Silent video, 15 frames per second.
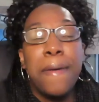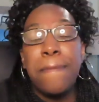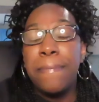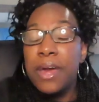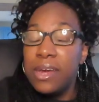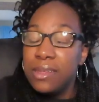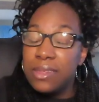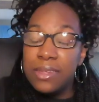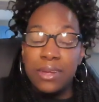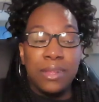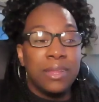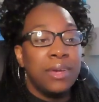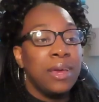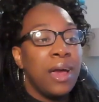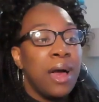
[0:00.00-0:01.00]

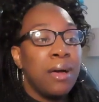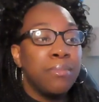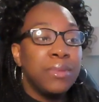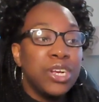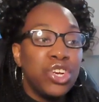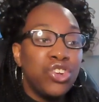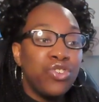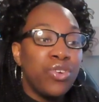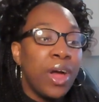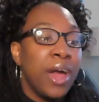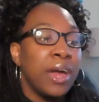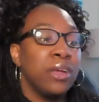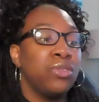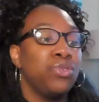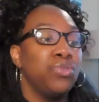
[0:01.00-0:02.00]
Basically, I'm just
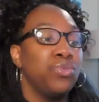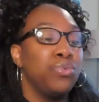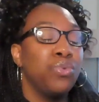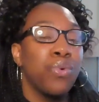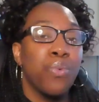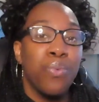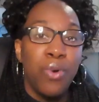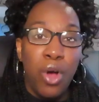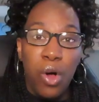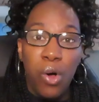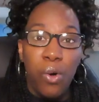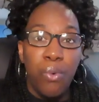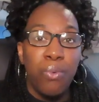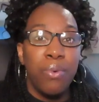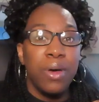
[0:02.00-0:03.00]
trying to
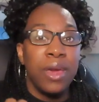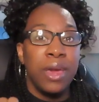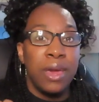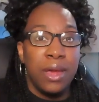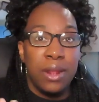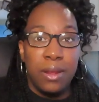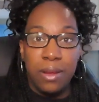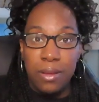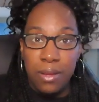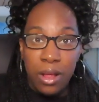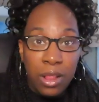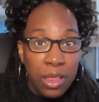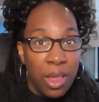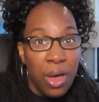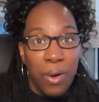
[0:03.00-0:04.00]
grow and
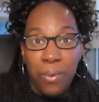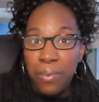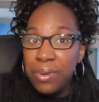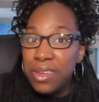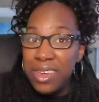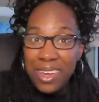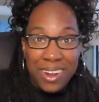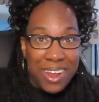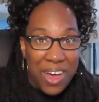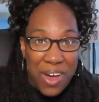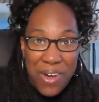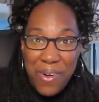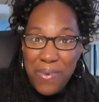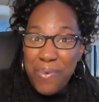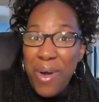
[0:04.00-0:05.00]
glow, you
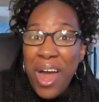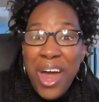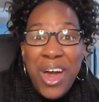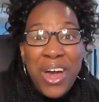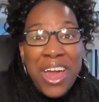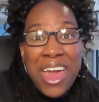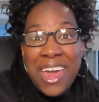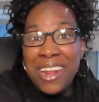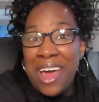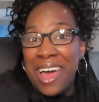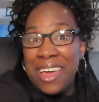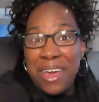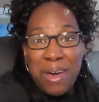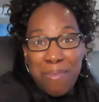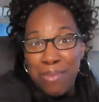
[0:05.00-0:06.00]
know, and I
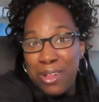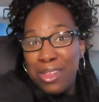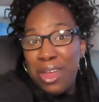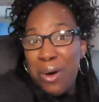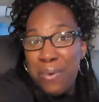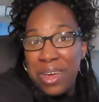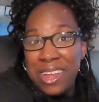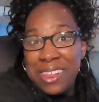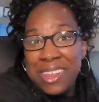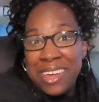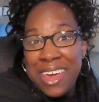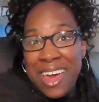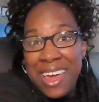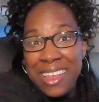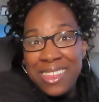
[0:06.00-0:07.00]
am glowing.
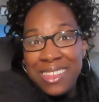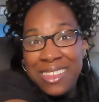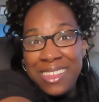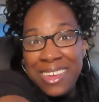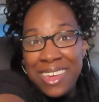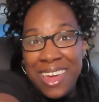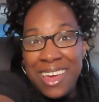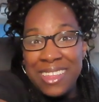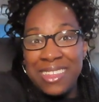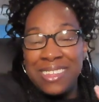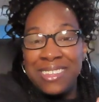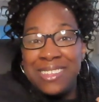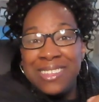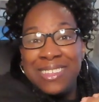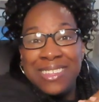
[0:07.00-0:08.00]
Look at
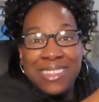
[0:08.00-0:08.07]
this.